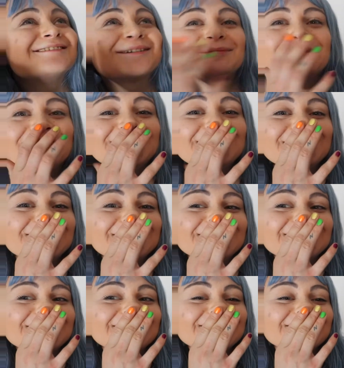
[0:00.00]
I
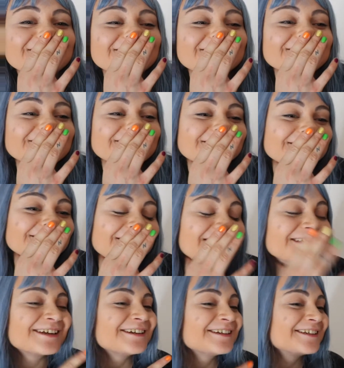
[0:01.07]
mean,
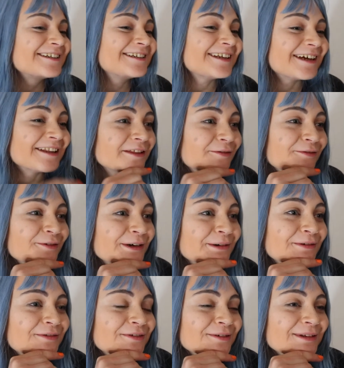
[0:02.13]
I can understand the
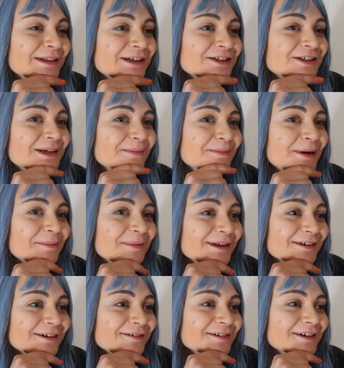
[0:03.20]
thrill of doing that shit in
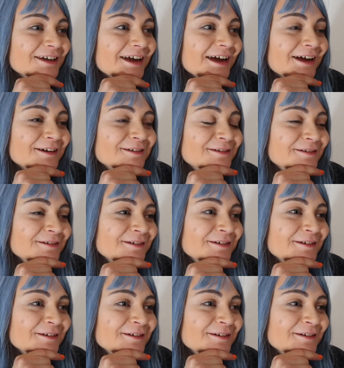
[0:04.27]
public, I really can.